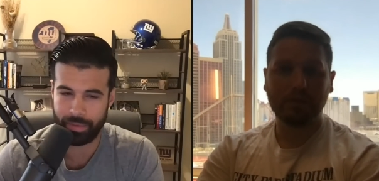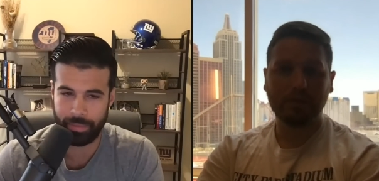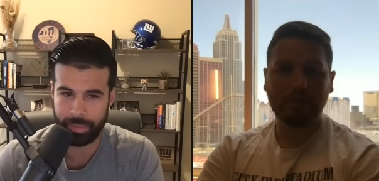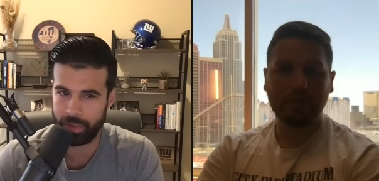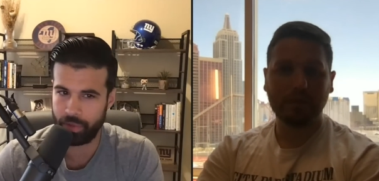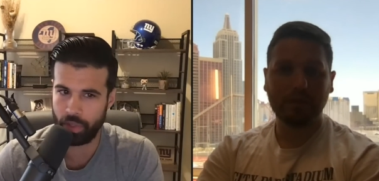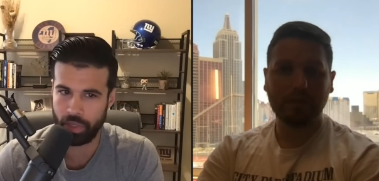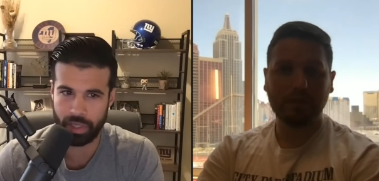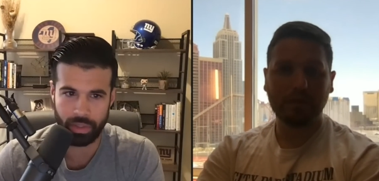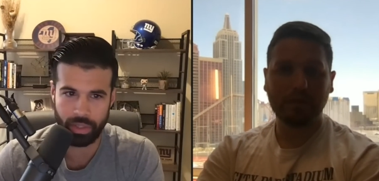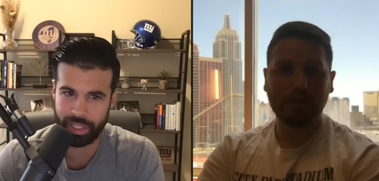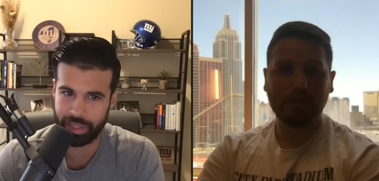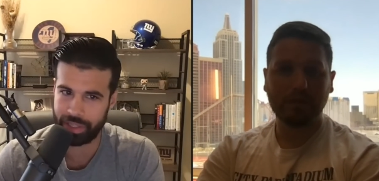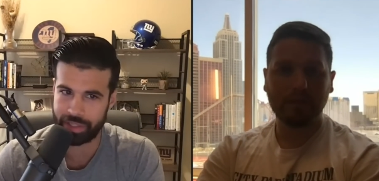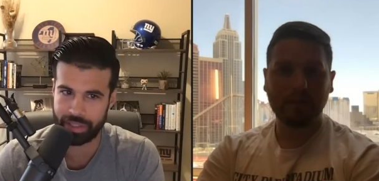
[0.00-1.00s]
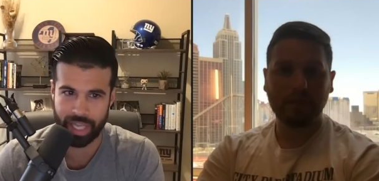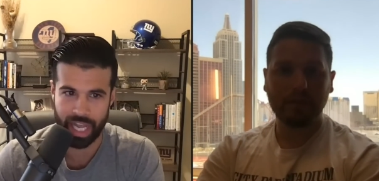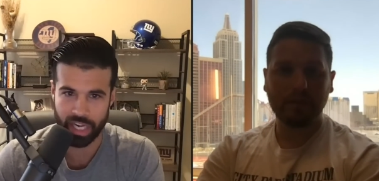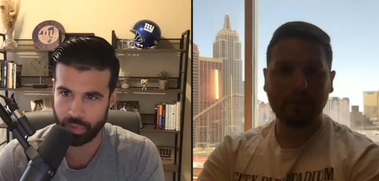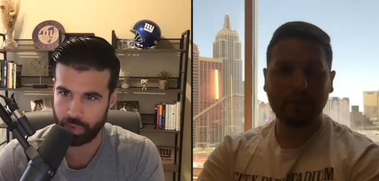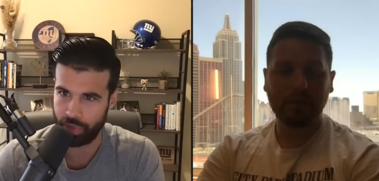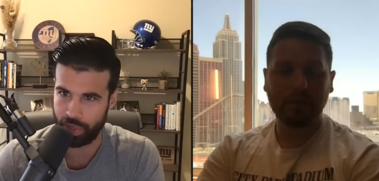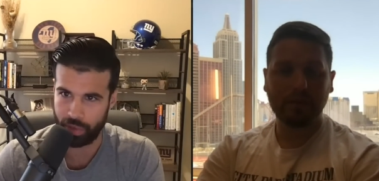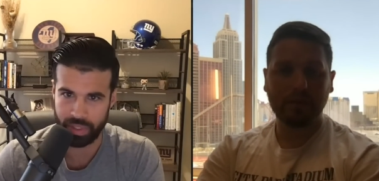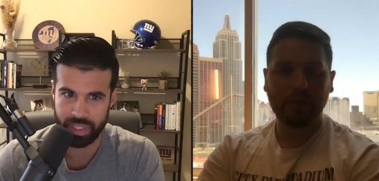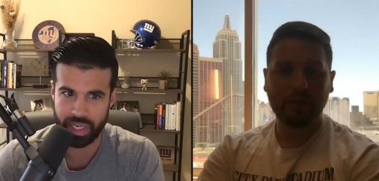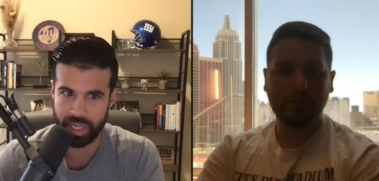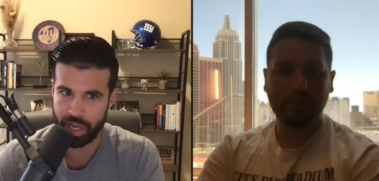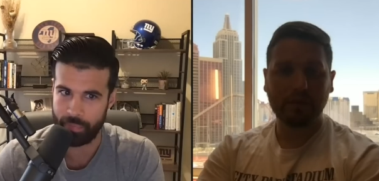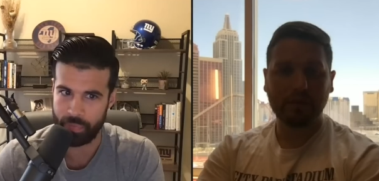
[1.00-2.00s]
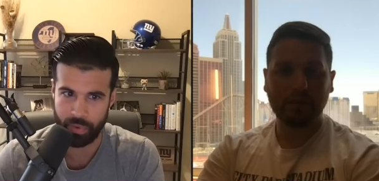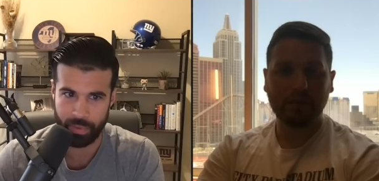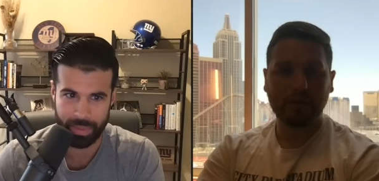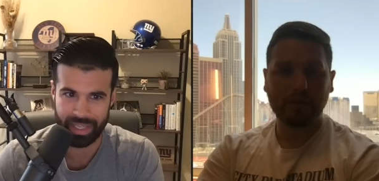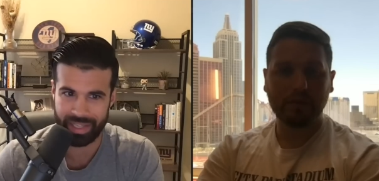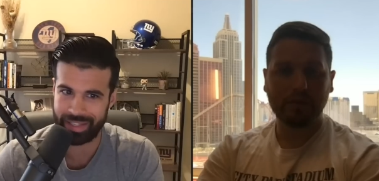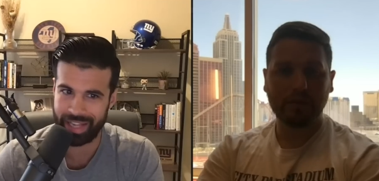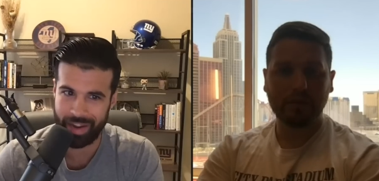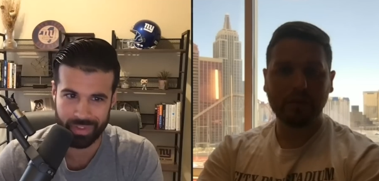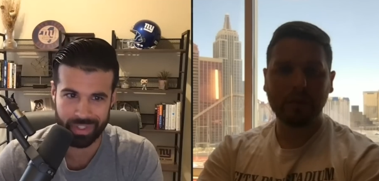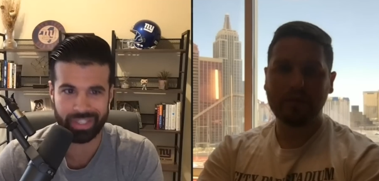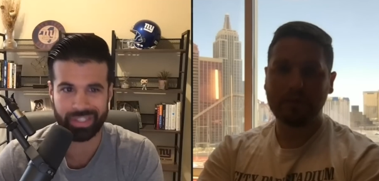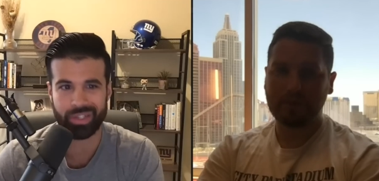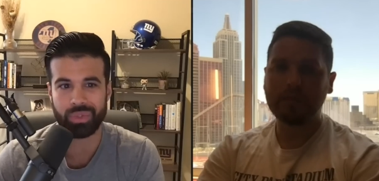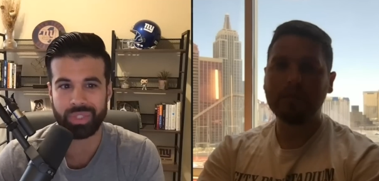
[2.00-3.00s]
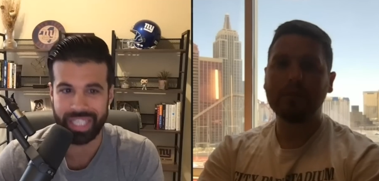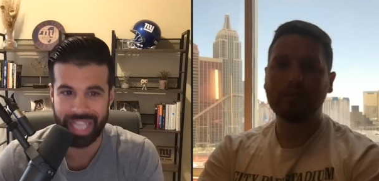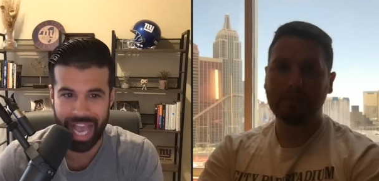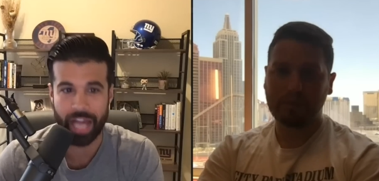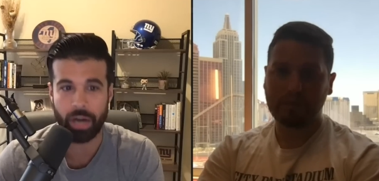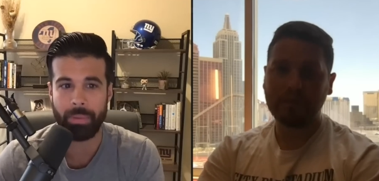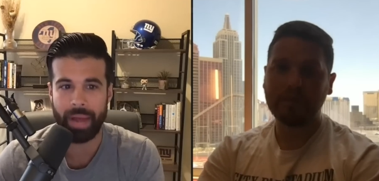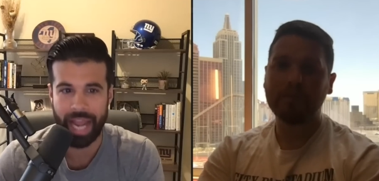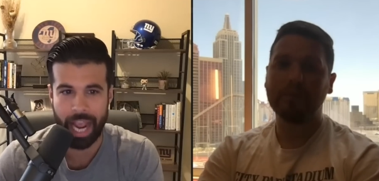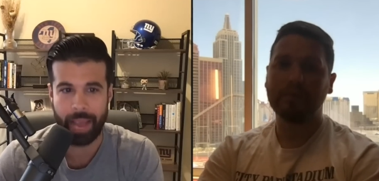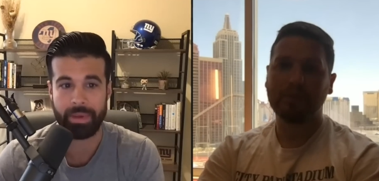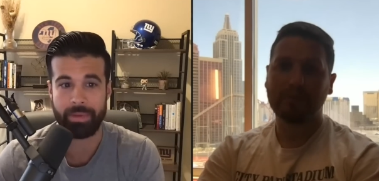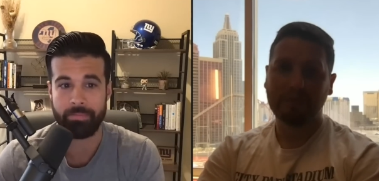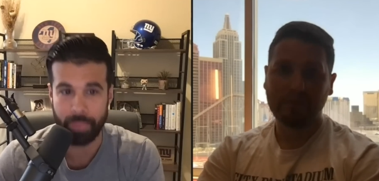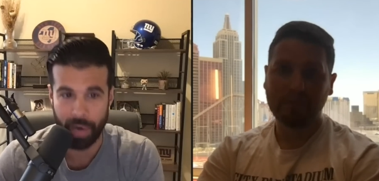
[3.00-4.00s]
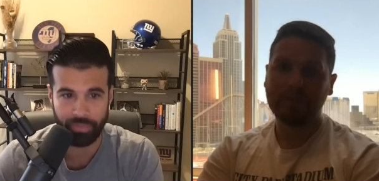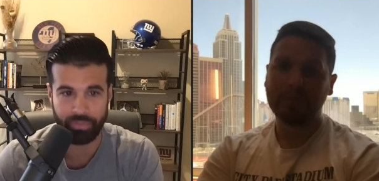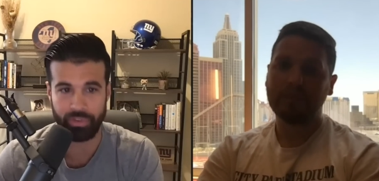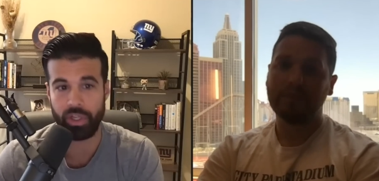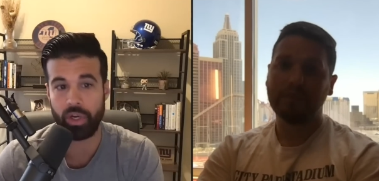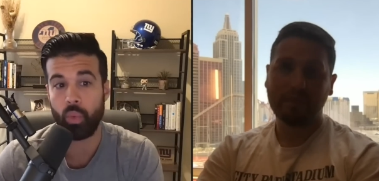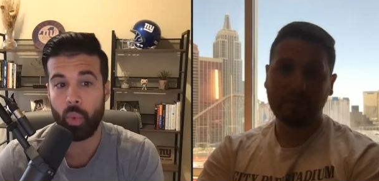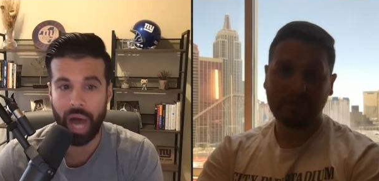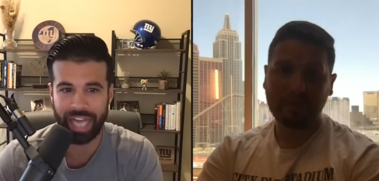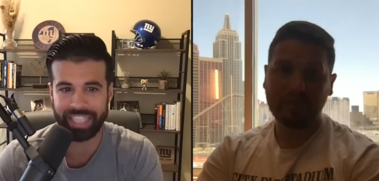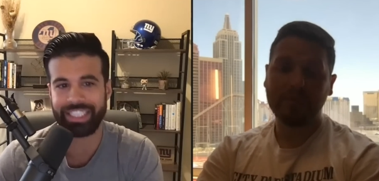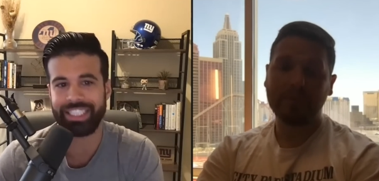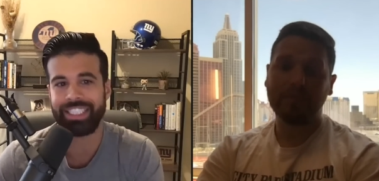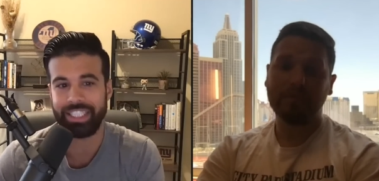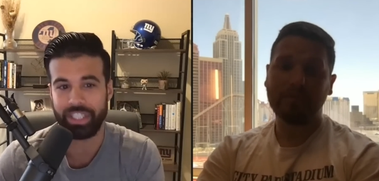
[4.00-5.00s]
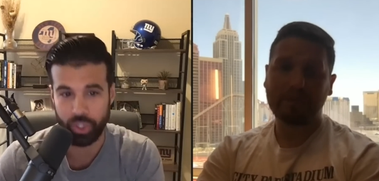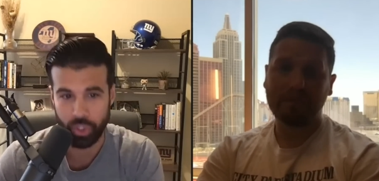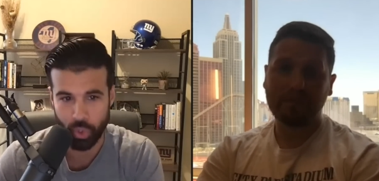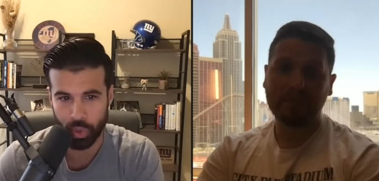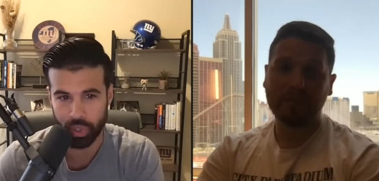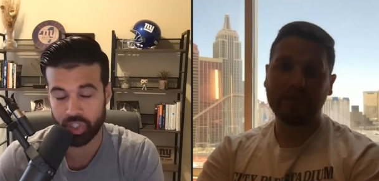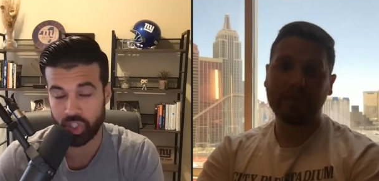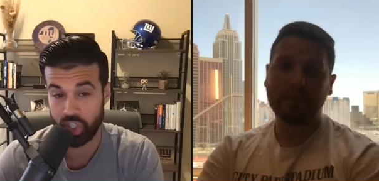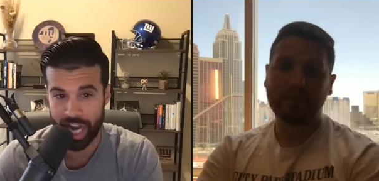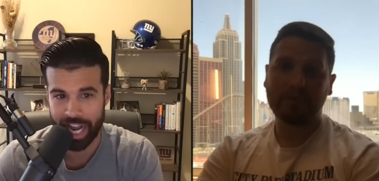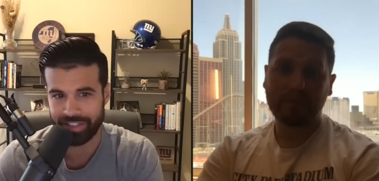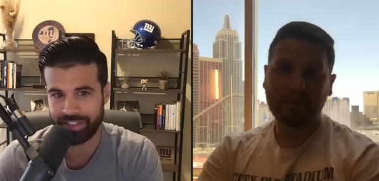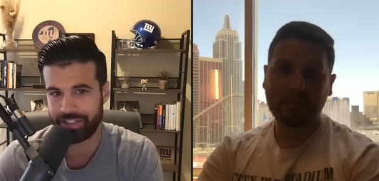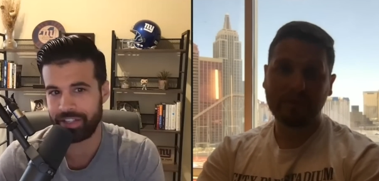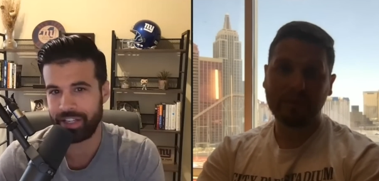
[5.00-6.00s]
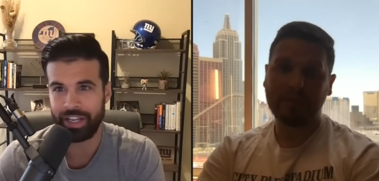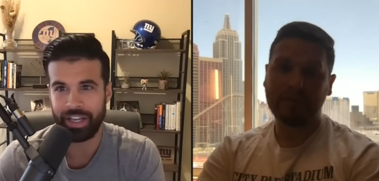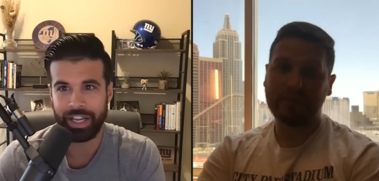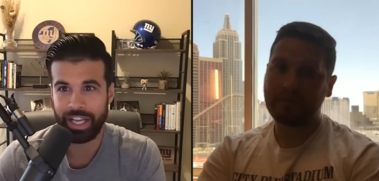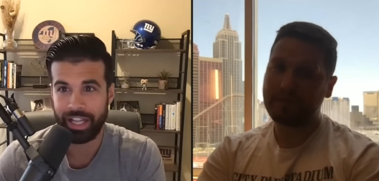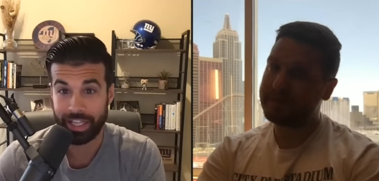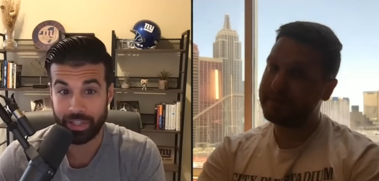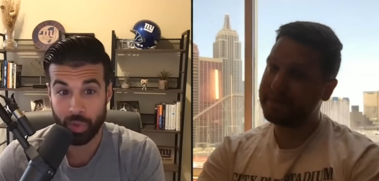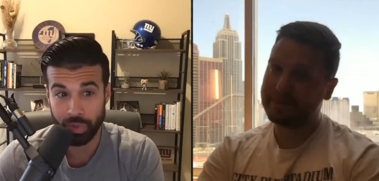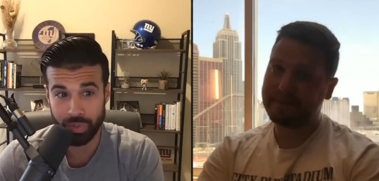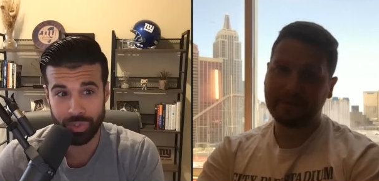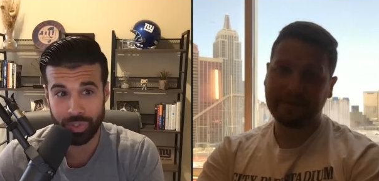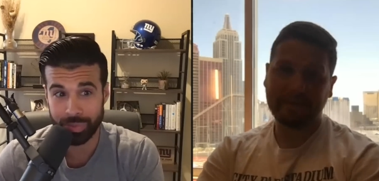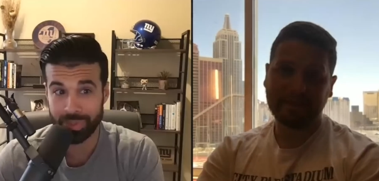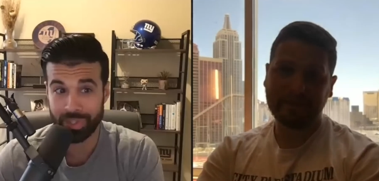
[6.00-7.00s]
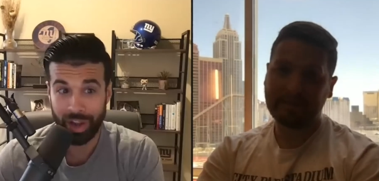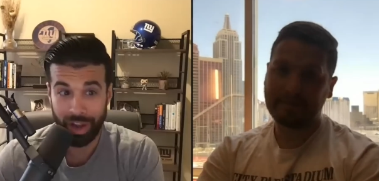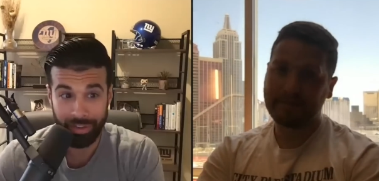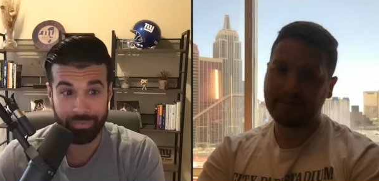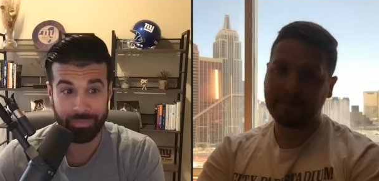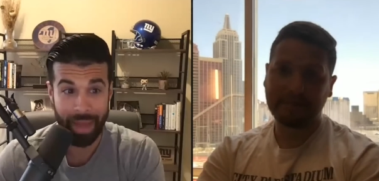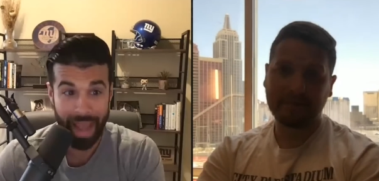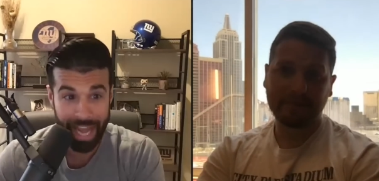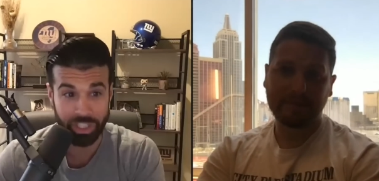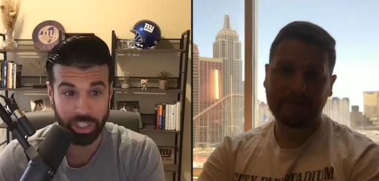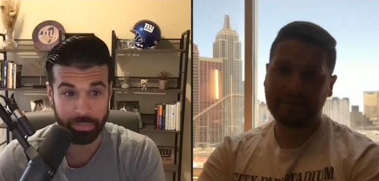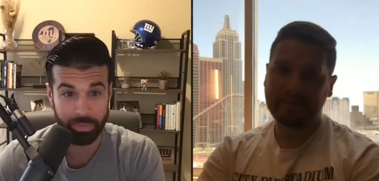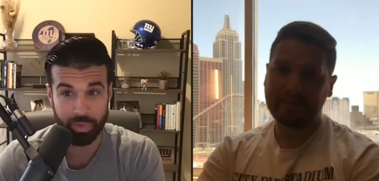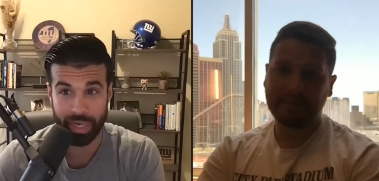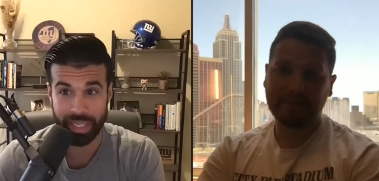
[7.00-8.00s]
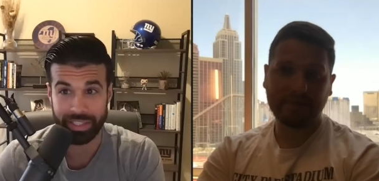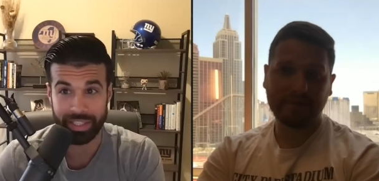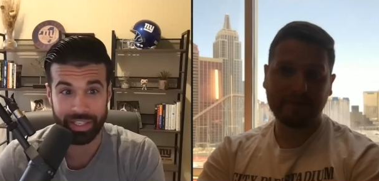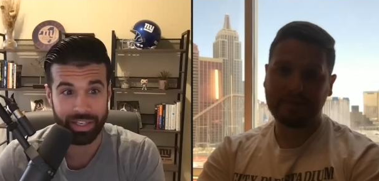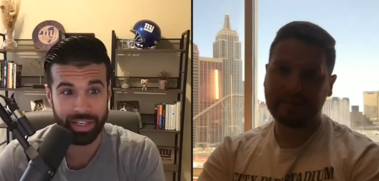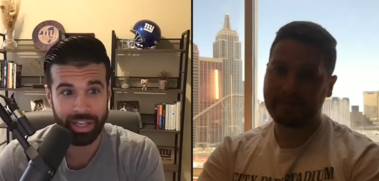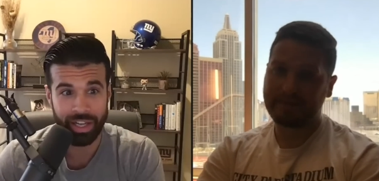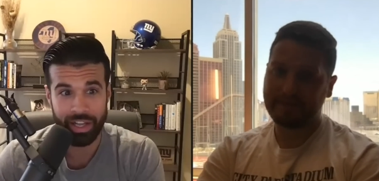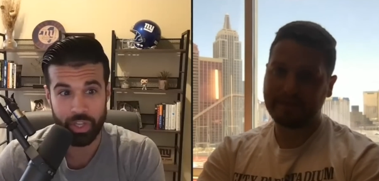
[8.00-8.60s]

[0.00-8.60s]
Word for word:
Speaker 1: I mean, look look at the schedule though leading up to me, San Francisco, Seattle, Miami, Buffalo, Washington, New York, Jets. Like those are some tough matchups right there.